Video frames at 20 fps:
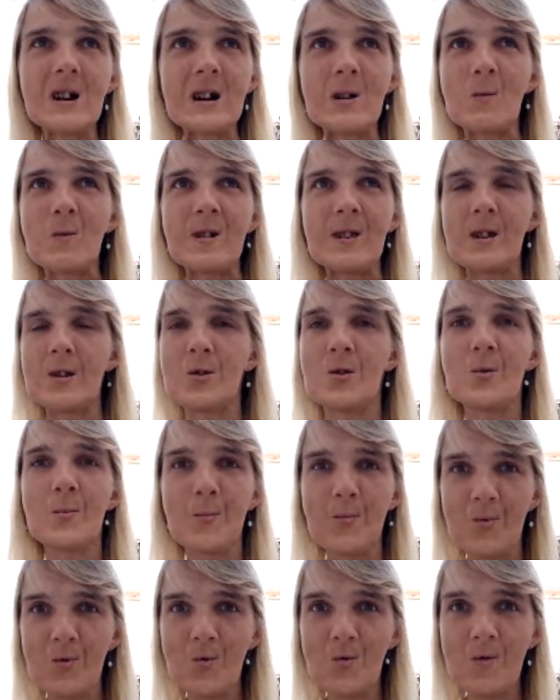I wanted to
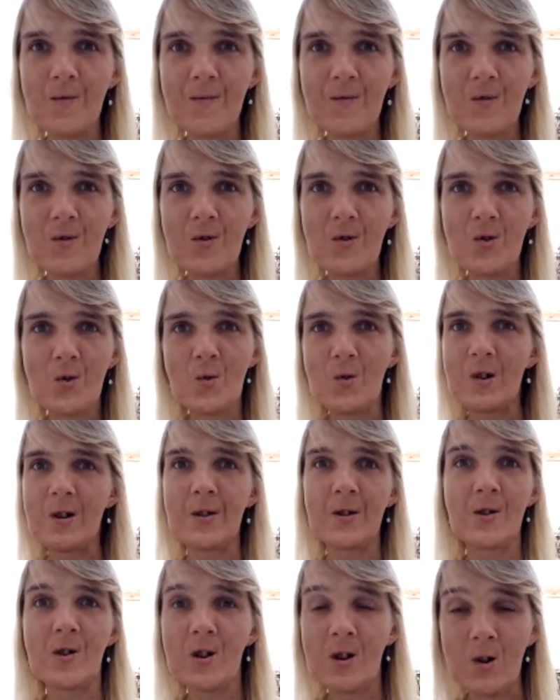prove to
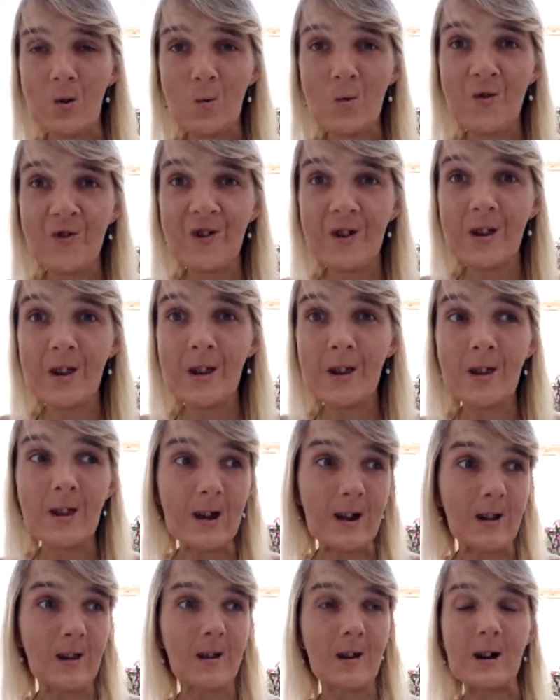other coaches
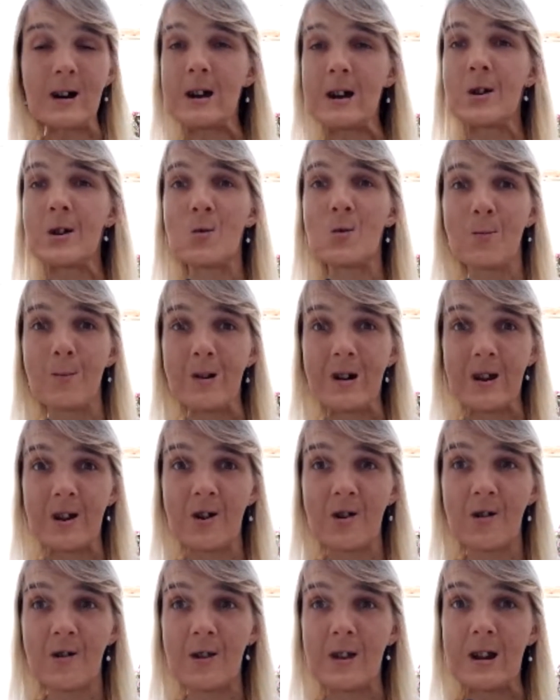that I know
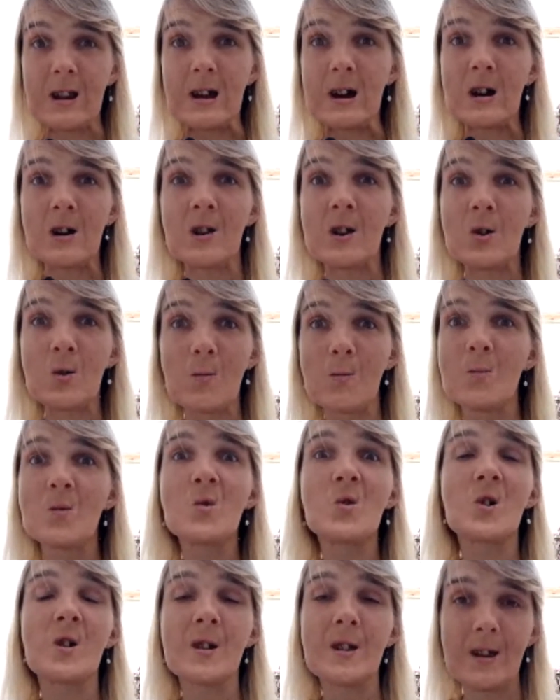better, that I know
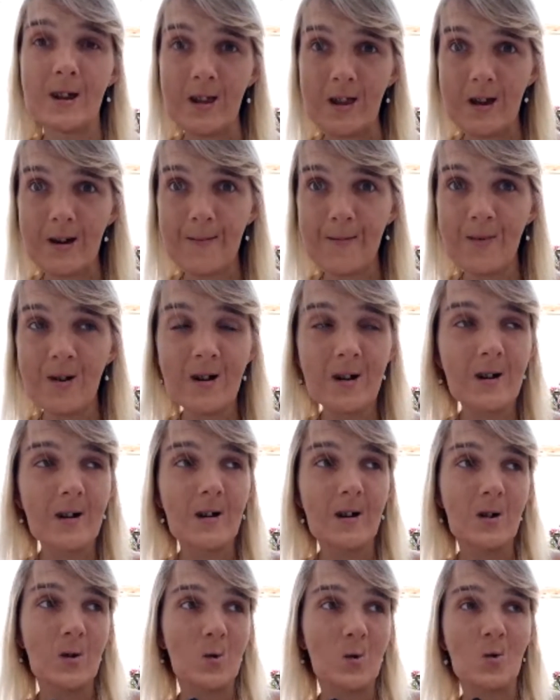more than them,
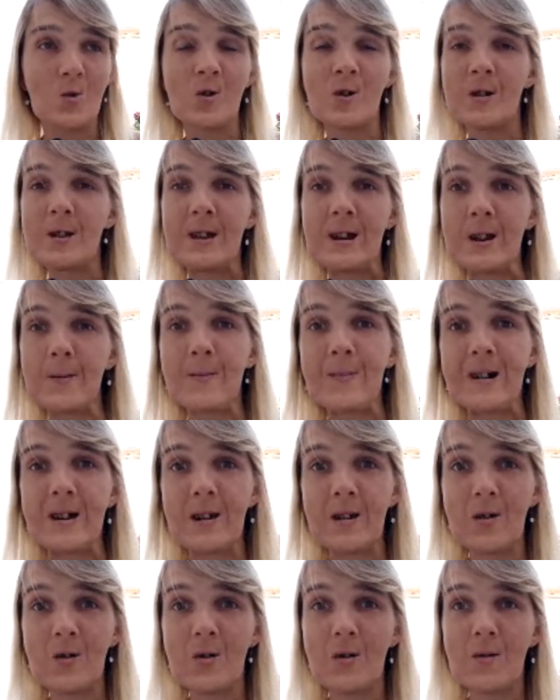or that
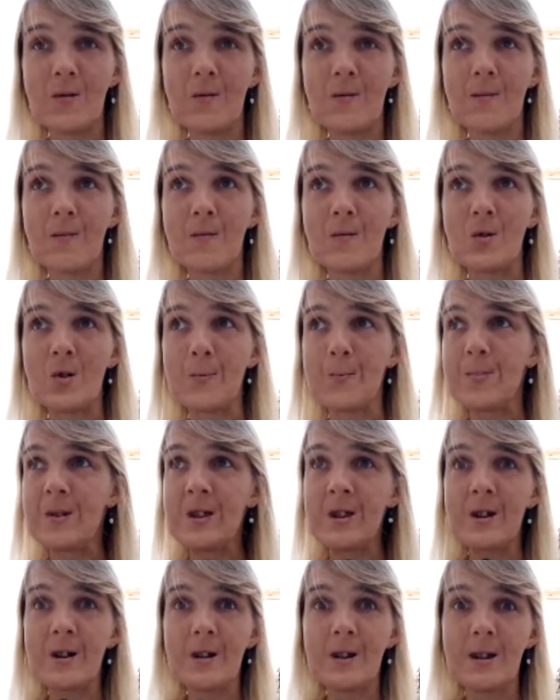my
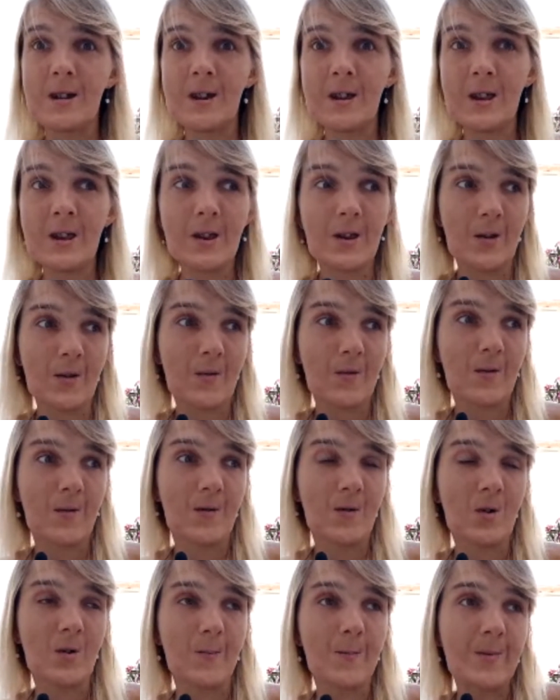opinion is
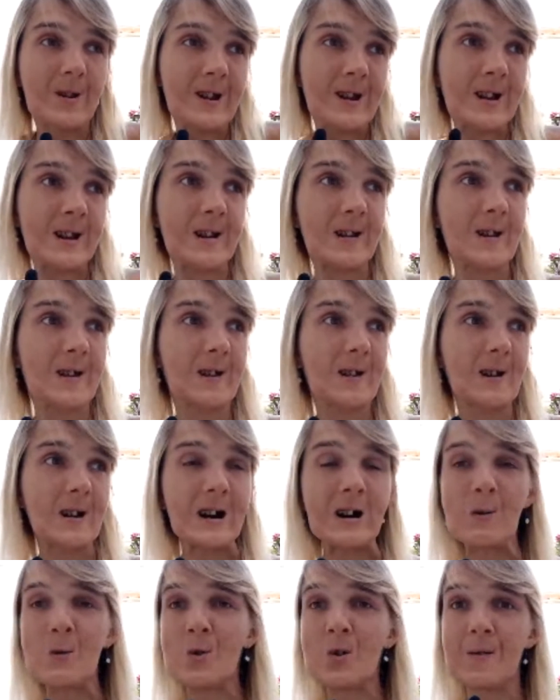completely
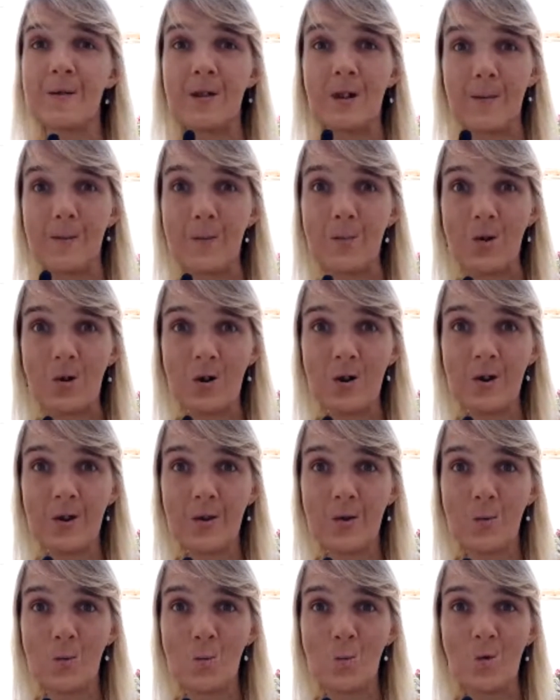out of the
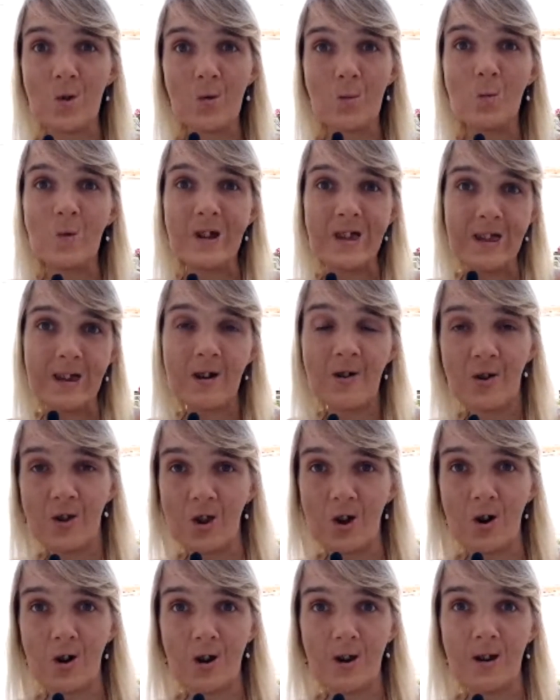box with what they're
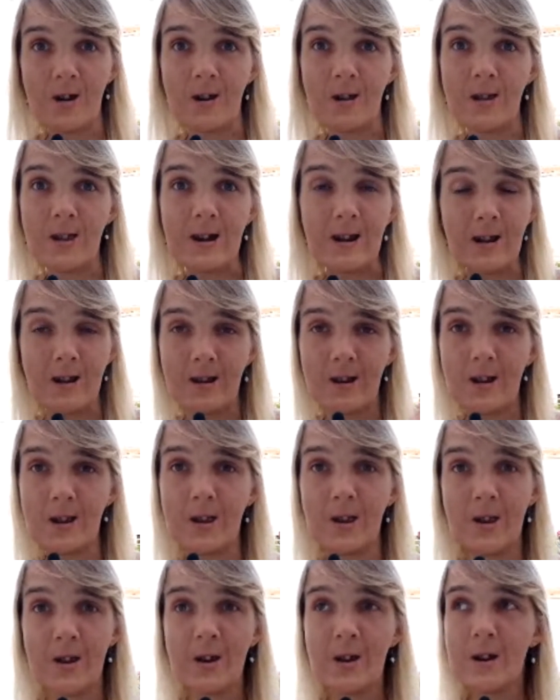talking, that
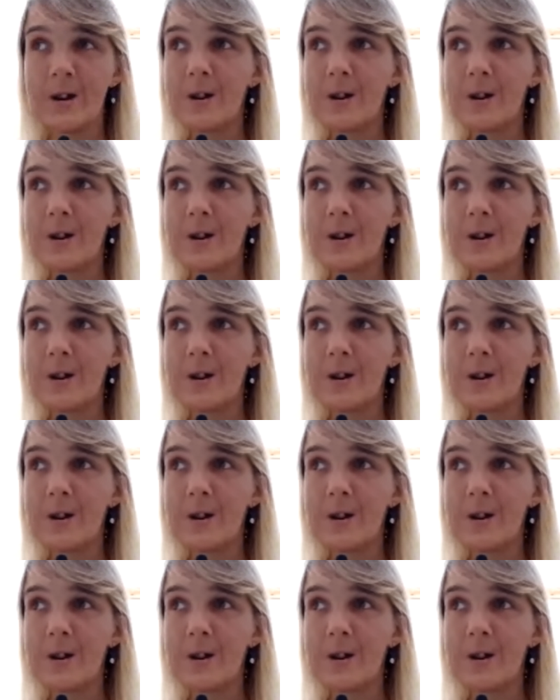it's